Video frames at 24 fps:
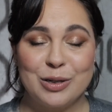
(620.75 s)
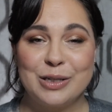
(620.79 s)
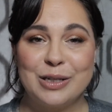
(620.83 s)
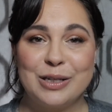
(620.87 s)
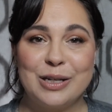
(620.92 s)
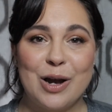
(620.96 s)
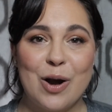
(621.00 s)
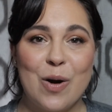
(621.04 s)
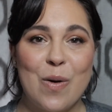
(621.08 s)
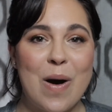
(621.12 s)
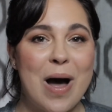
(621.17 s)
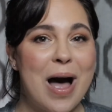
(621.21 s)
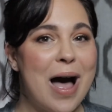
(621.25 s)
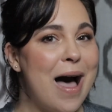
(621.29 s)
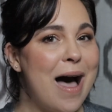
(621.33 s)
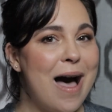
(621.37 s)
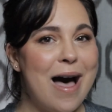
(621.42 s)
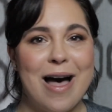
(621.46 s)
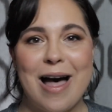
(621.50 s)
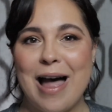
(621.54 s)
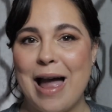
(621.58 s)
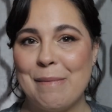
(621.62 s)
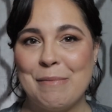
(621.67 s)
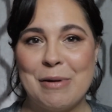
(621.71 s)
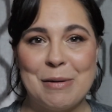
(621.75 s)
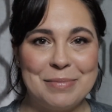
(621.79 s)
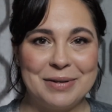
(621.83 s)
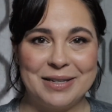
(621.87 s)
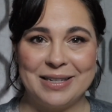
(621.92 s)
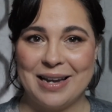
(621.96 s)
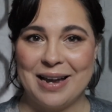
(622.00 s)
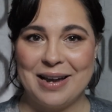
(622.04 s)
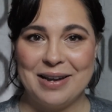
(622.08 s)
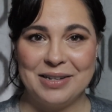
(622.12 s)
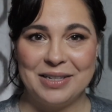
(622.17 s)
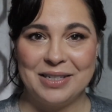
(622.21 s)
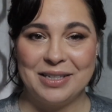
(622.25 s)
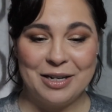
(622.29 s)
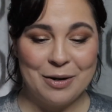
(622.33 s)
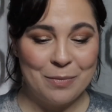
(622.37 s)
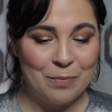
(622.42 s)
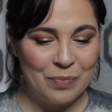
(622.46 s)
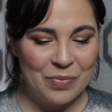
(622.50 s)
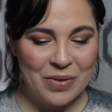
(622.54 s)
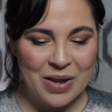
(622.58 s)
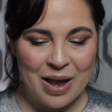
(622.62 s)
So I'm obsessed.